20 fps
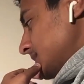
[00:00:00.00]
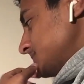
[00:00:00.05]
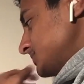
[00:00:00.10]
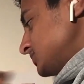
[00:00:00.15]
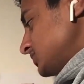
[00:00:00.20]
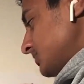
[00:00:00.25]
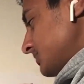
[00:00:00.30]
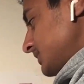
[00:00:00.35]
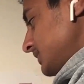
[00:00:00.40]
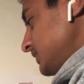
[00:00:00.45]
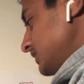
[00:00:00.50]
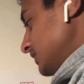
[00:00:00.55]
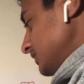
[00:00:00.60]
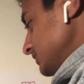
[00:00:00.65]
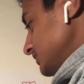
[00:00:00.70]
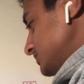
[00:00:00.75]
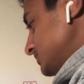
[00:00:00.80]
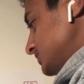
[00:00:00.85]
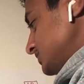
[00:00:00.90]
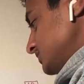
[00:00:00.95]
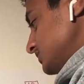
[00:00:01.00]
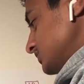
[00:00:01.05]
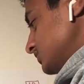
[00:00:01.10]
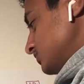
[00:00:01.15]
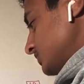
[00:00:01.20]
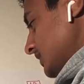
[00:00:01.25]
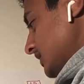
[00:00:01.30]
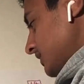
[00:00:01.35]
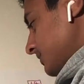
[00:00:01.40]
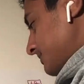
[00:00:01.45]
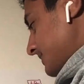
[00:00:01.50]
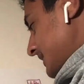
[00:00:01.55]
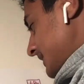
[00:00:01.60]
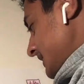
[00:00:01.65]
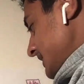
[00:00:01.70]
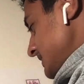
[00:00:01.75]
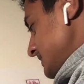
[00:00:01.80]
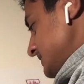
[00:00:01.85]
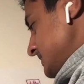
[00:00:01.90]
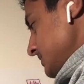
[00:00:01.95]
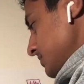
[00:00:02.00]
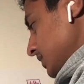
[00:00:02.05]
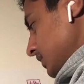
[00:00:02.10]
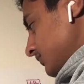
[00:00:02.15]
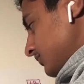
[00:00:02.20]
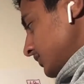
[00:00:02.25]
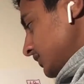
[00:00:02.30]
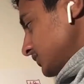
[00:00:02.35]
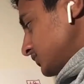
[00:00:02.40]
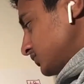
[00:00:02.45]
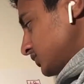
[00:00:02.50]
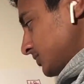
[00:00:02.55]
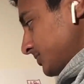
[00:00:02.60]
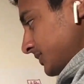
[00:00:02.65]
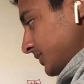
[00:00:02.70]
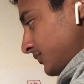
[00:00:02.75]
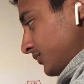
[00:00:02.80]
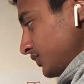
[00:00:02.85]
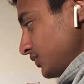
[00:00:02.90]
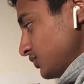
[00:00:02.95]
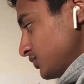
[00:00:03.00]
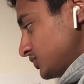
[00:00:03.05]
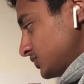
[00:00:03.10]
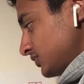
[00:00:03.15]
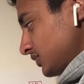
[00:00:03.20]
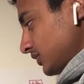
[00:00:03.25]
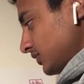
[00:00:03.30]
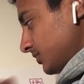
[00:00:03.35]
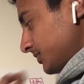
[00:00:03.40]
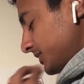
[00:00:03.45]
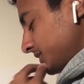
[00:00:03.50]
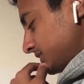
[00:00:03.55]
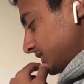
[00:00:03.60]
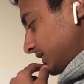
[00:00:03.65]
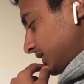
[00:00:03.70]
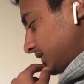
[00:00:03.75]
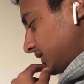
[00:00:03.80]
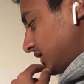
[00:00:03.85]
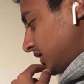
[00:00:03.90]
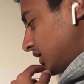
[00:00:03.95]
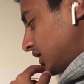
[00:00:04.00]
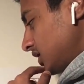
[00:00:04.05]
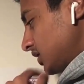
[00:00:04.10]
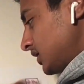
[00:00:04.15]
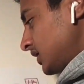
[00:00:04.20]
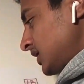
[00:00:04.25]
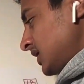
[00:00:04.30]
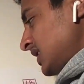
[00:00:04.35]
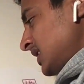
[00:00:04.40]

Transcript: Some of the youngsters as well, Ben Acey, Marley Francois, Benarous, or Taylor Clark.